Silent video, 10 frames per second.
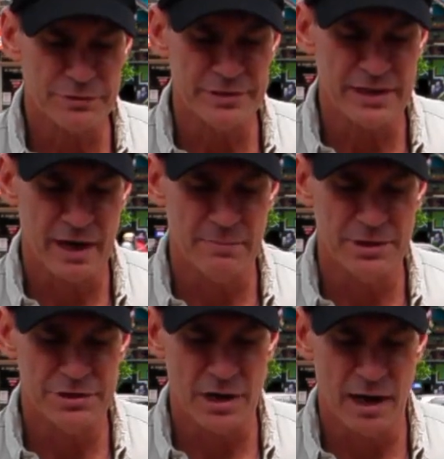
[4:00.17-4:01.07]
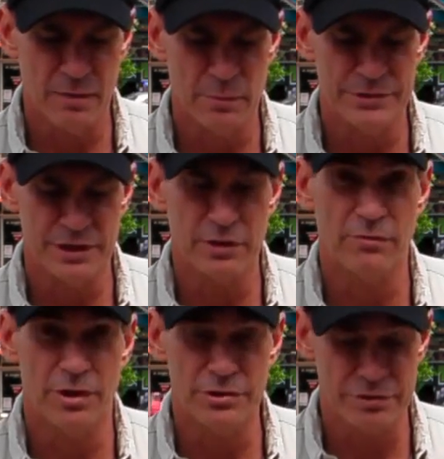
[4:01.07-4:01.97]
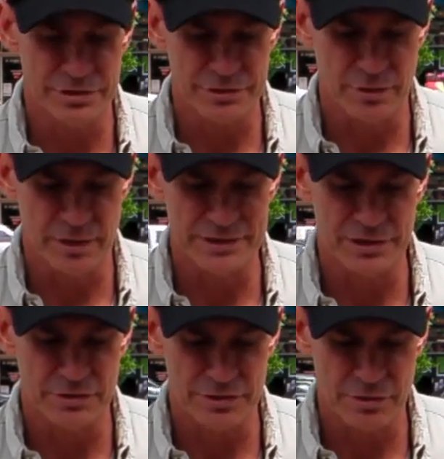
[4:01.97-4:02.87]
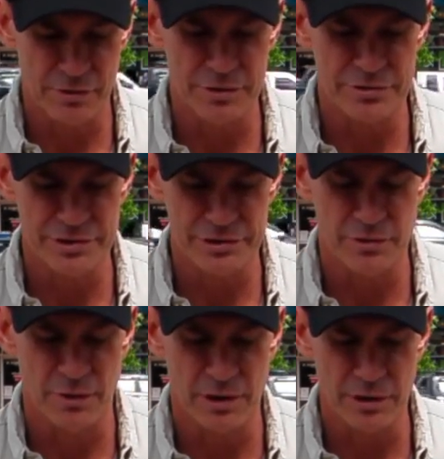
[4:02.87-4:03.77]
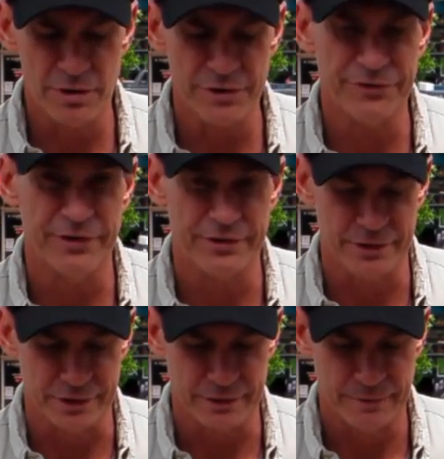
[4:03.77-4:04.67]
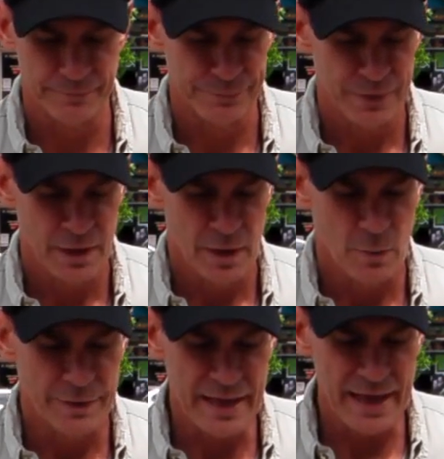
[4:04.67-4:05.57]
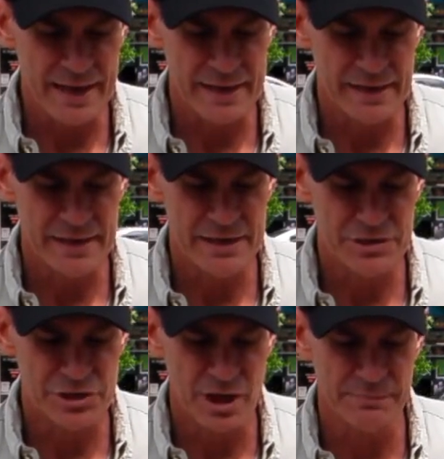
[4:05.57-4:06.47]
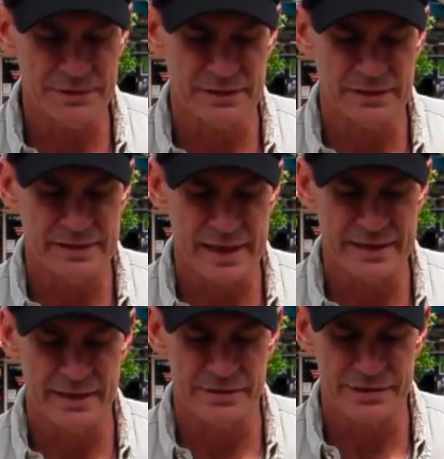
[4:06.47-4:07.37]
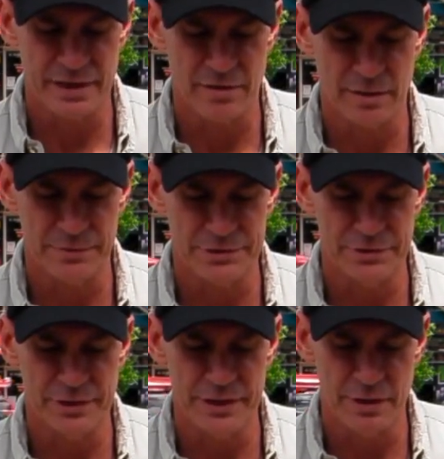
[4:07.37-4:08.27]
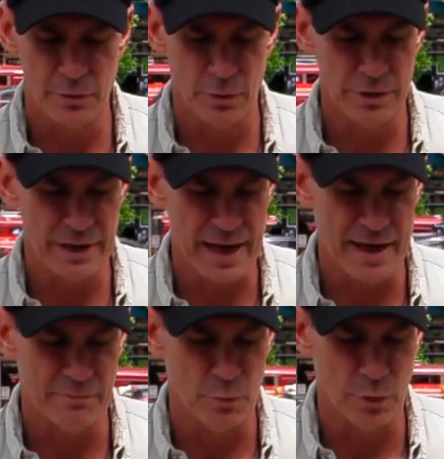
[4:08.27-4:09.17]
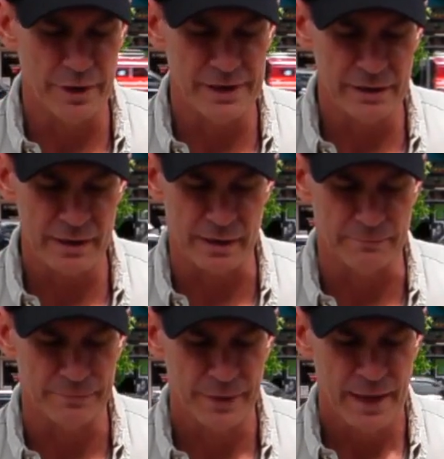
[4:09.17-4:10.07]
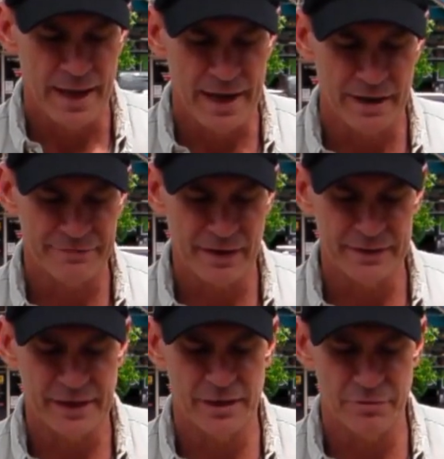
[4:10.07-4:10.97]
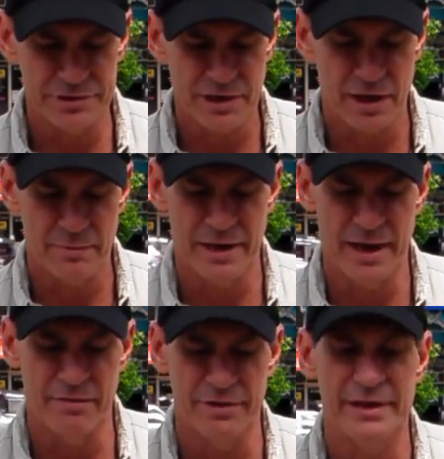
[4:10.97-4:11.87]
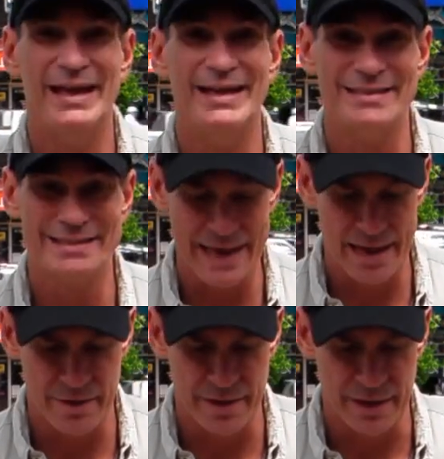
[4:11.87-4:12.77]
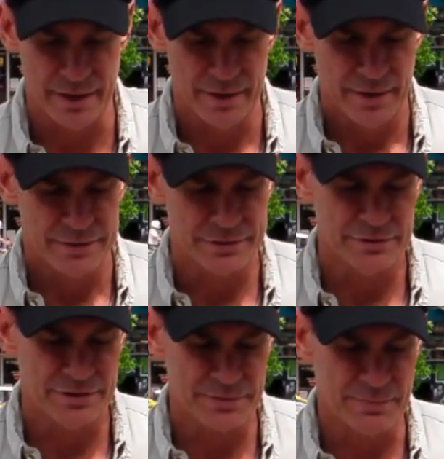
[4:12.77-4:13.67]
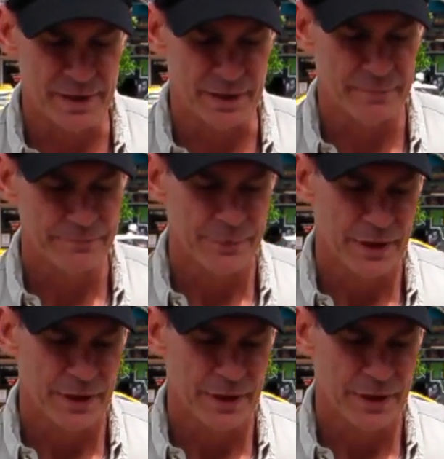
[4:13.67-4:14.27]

post-retirement job was at a grocery store as a grocery store courtesy clerk. When that ended, he jumped at the daycare center opportunity in order to have more income. And I found that in retirement, every day is Saturday, so to speak.